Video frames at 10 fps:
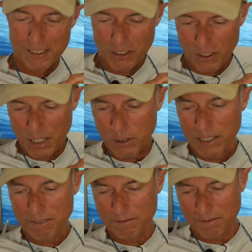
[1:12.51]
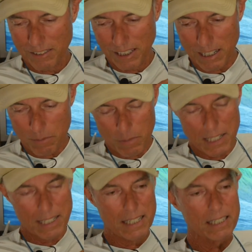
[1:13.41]
So anyway, let
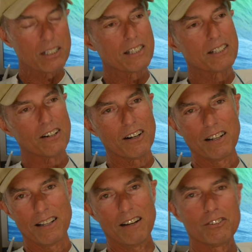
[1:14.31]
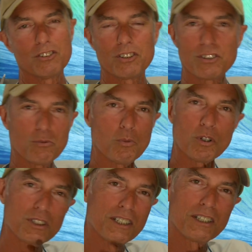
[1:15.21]
me get started. That was just the
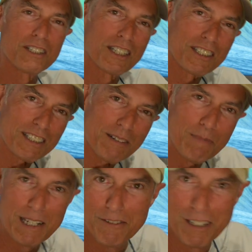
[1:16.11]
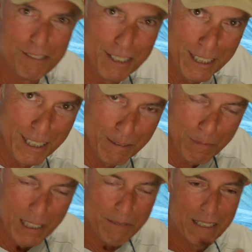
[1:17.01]
worst introduction I may have ever done,
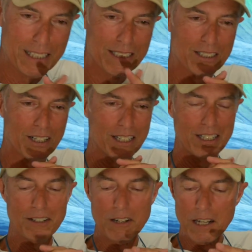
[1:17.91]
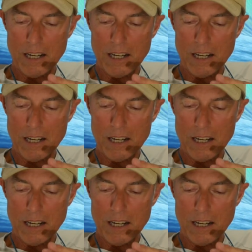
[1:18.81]
but let me get started here.